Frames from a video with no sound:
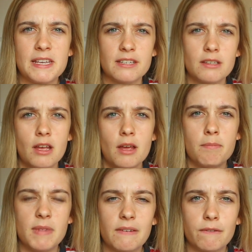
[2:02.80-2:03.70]
his
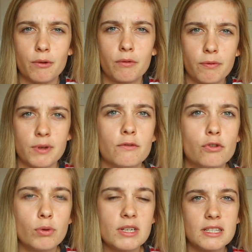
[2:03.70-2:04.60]
midfield three of
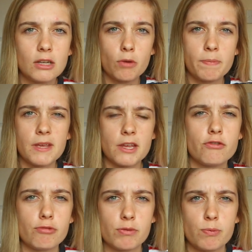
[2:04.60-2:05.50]
choice? There could be
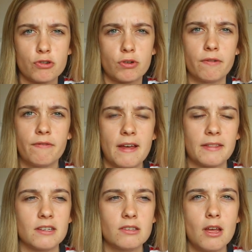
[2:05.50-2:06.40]
injuries which could affect
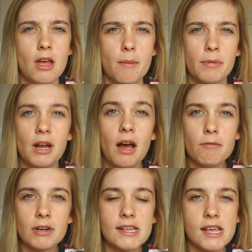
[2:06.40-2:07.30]
this, but I'm
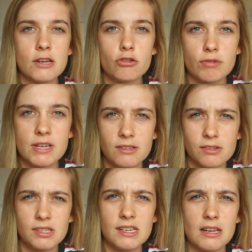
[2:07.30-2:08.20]
really intrigued to
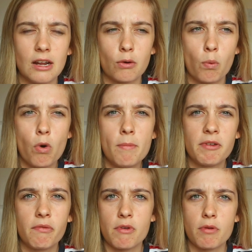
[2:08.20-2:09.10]
see like what
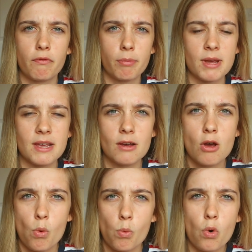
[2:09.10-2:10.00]
midfield three
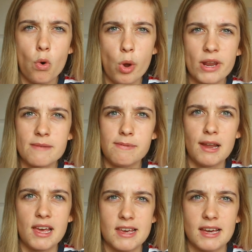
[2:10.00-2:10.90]
will Ole
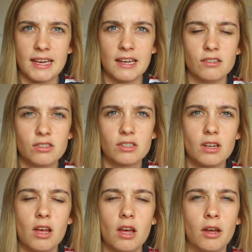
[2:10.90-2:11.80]
play against
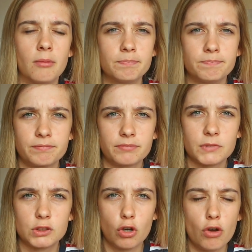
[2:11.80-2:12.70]
um,
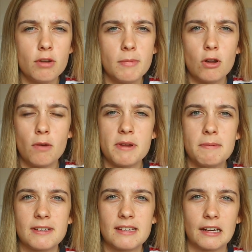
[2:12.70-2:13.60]
Tottenham. A lot of
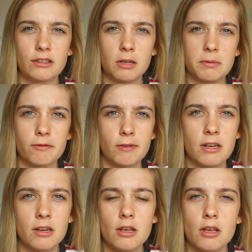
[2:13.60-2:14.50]
people are saying it's going to be Fred,
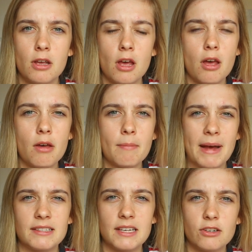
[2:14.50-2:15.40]

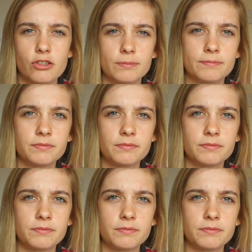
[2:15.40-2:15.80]
Matic